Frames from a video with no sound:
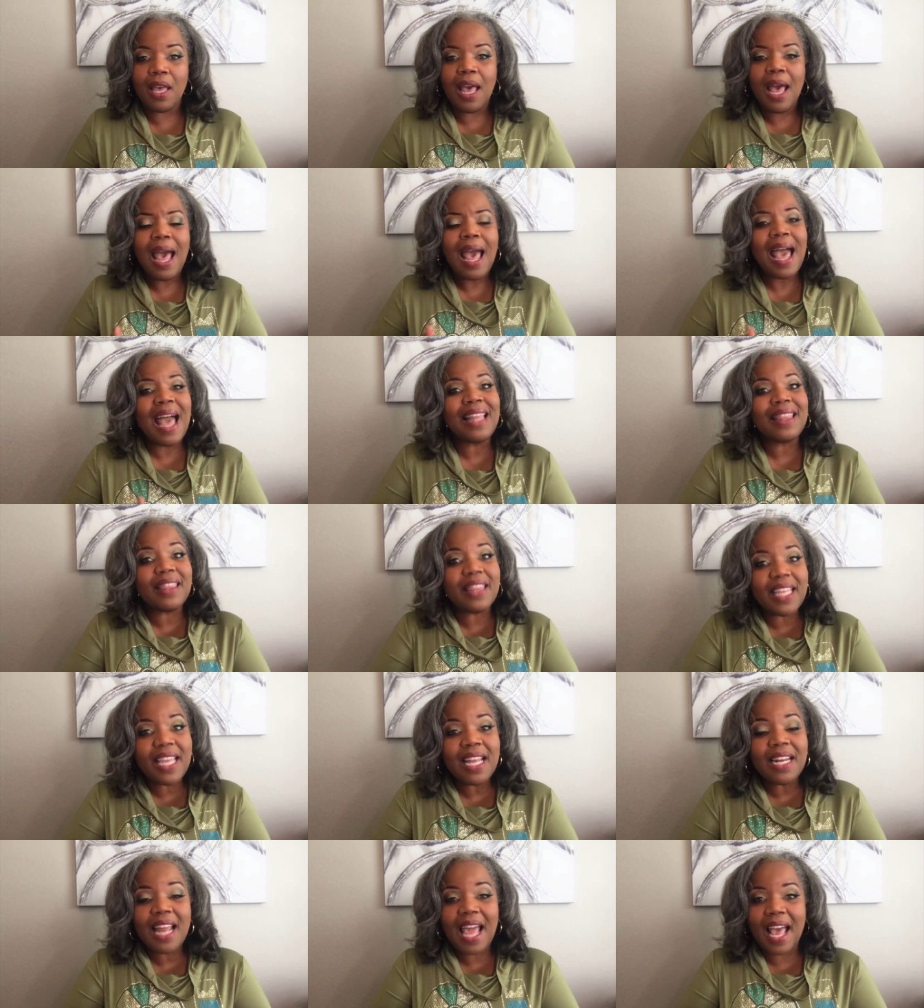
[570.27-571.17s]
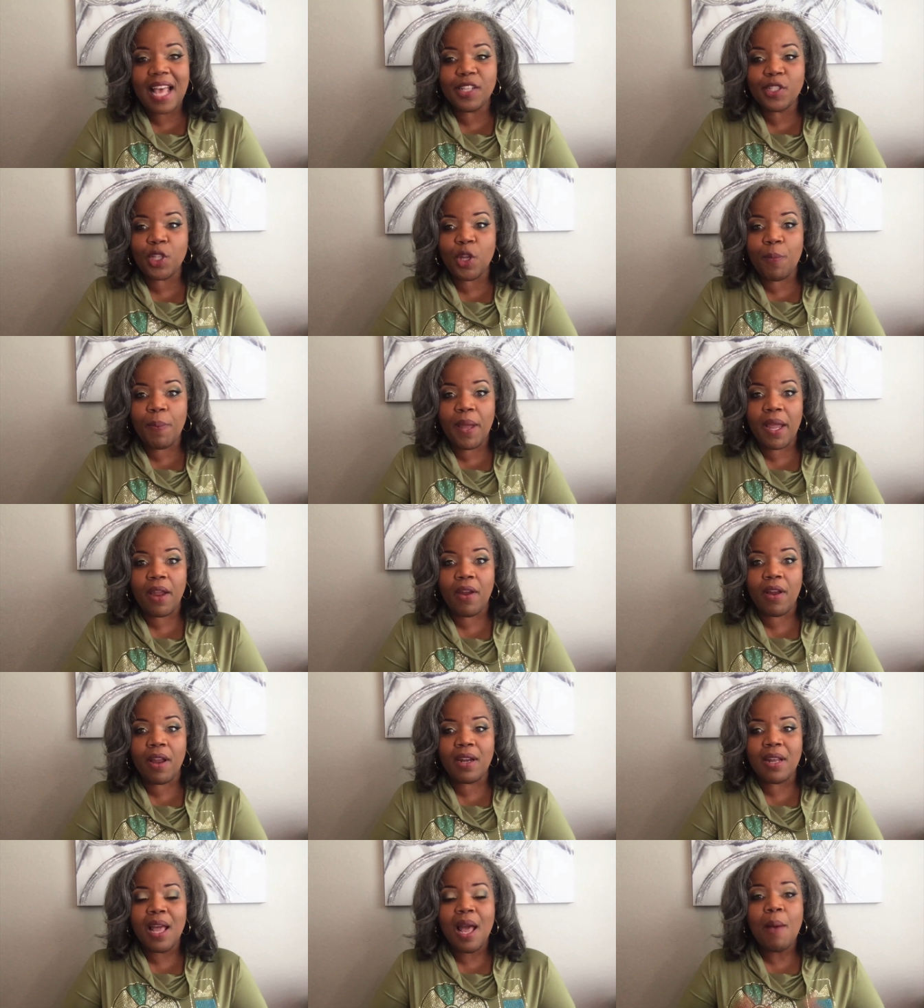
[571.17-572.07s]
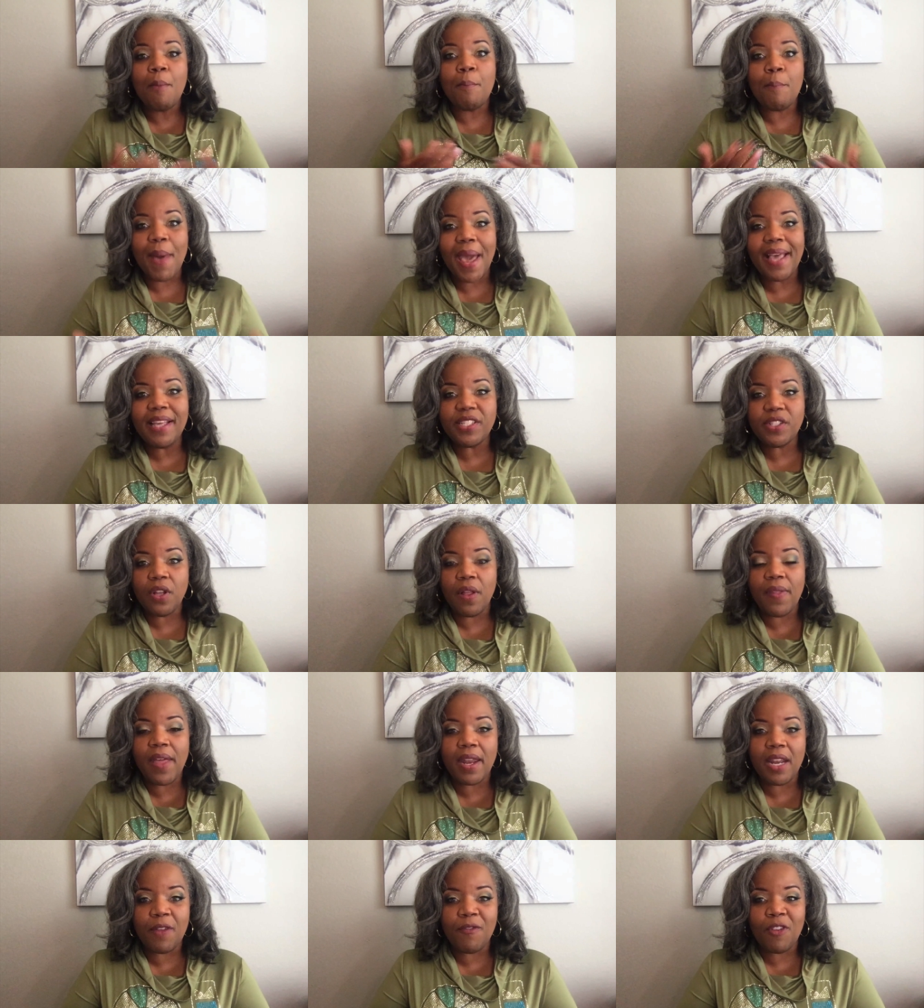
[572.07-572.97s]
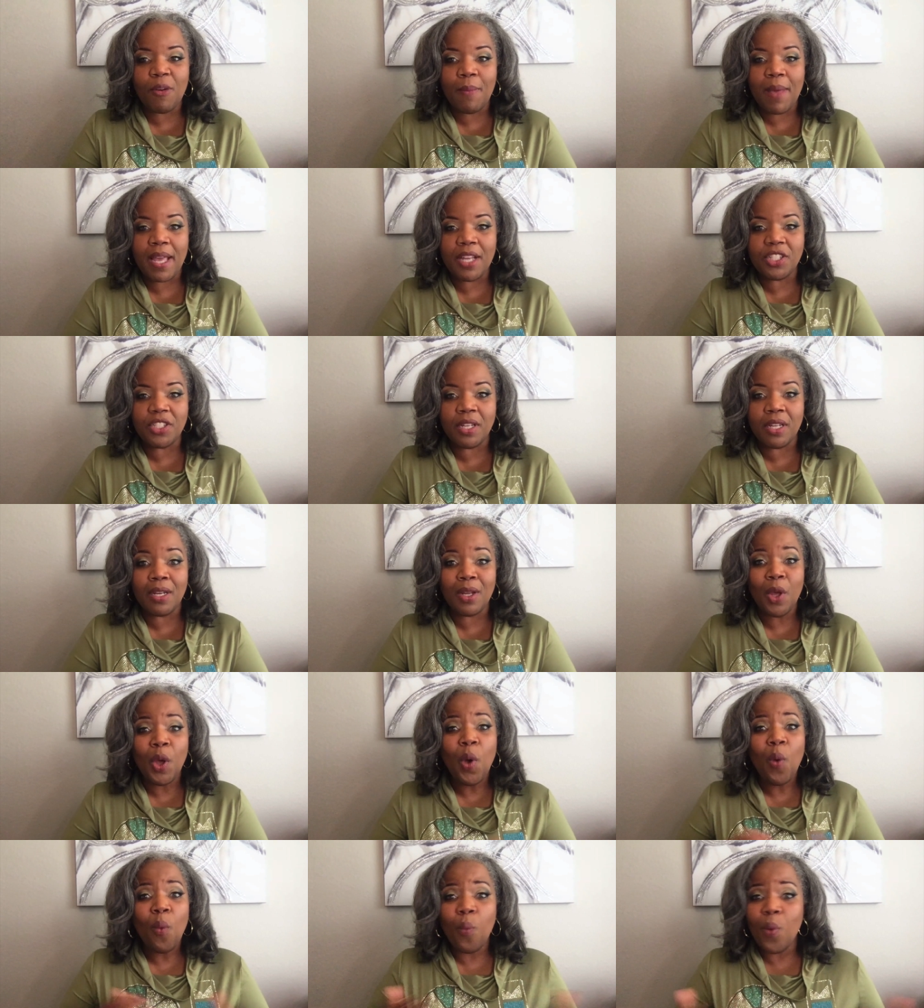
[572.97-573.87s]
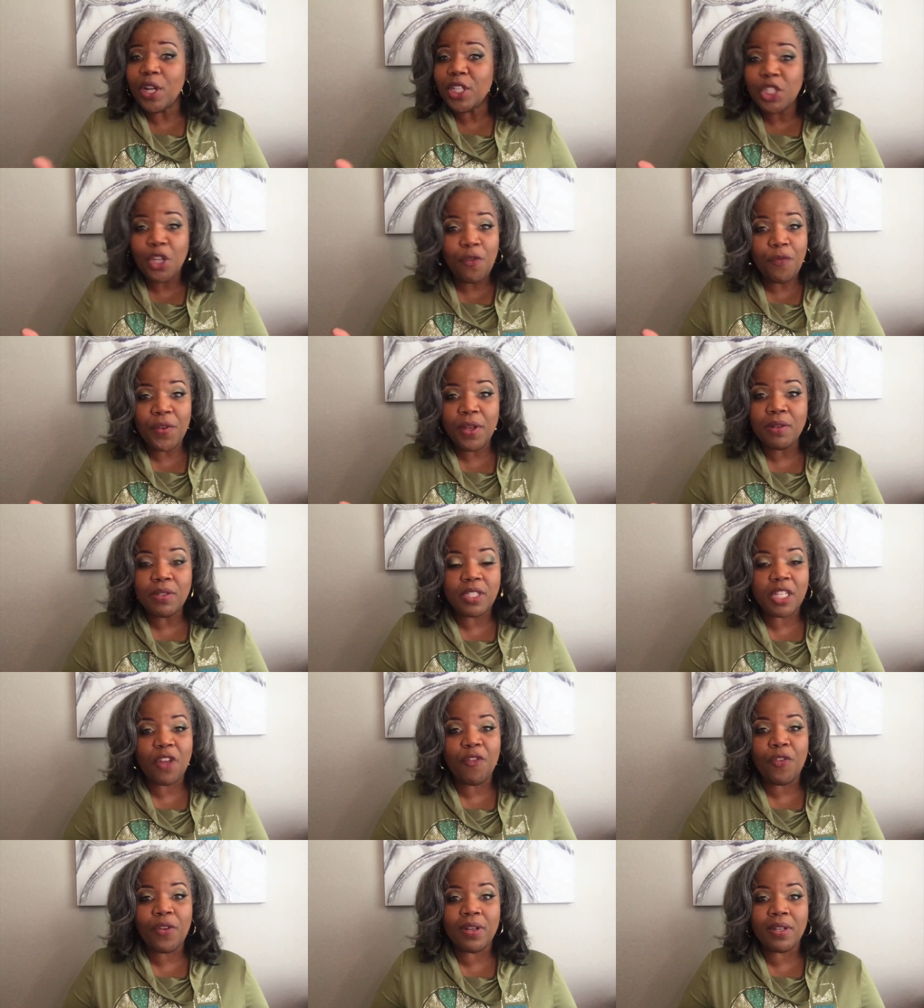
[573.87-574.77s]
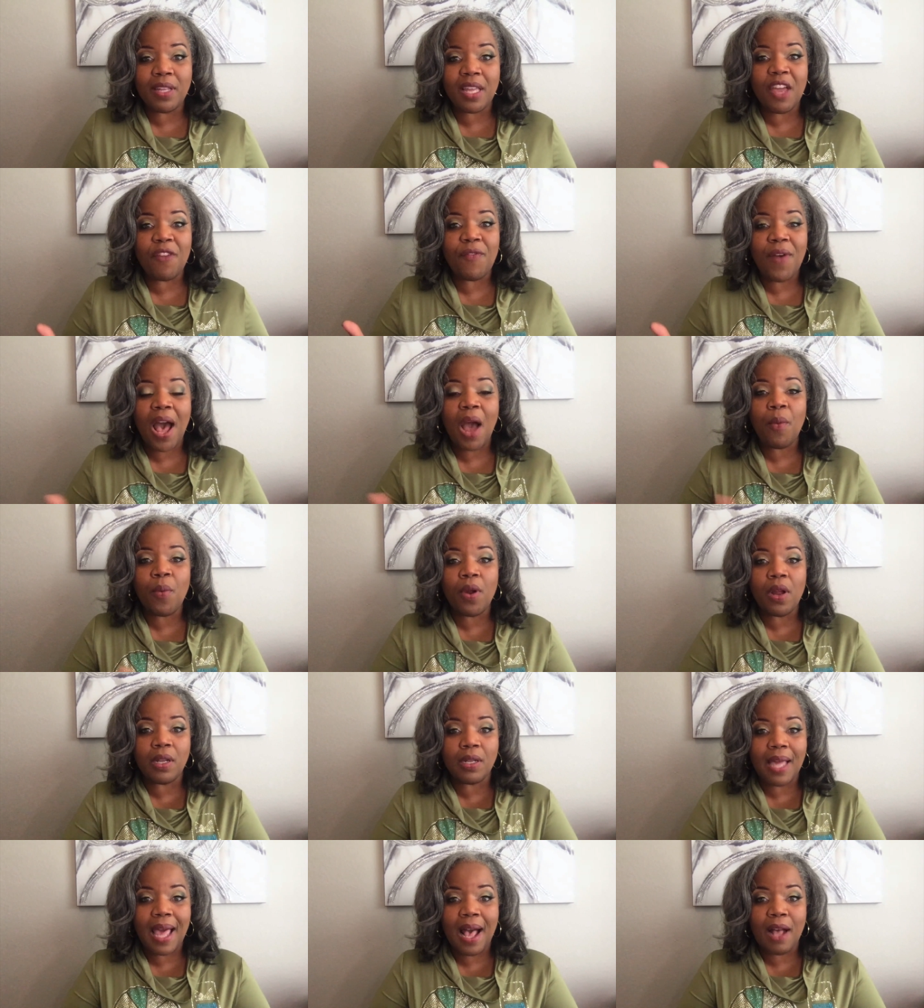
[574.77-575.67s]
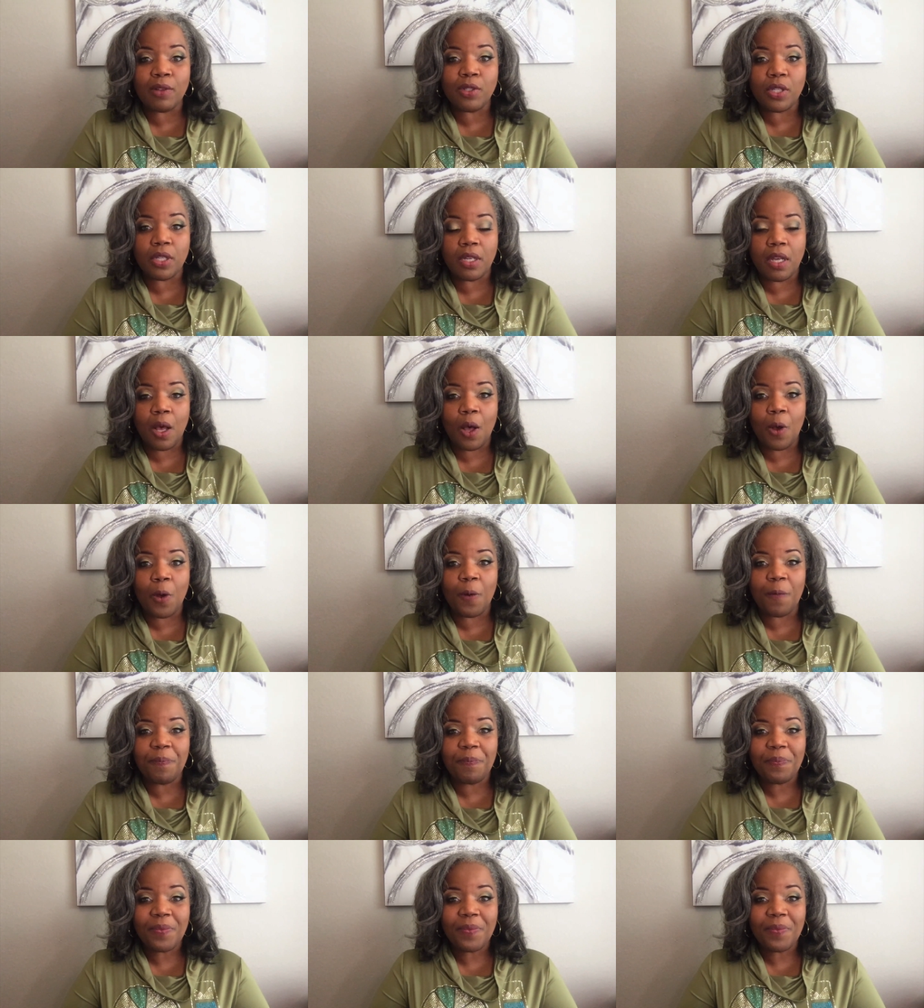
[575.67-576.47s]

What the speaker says: And then ask your parent, based on that information, would you feel differently if I were allowed to go?